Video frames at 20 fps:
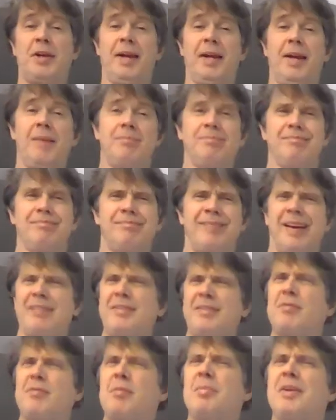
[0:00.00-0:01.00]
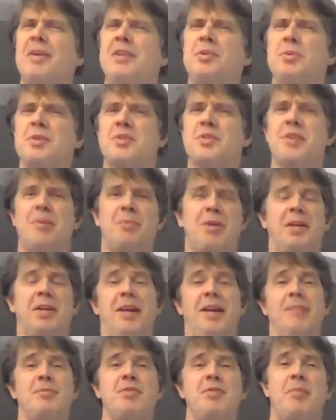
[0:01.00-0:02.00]
camp. I've never been to a summer
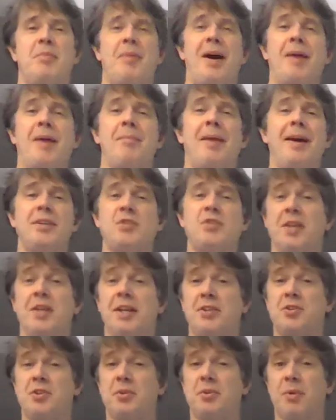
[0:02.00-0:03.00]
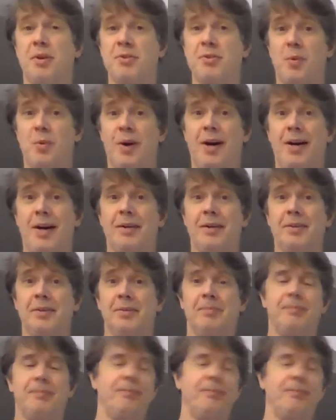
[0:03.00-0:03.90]
camp, so my imagination runs wild,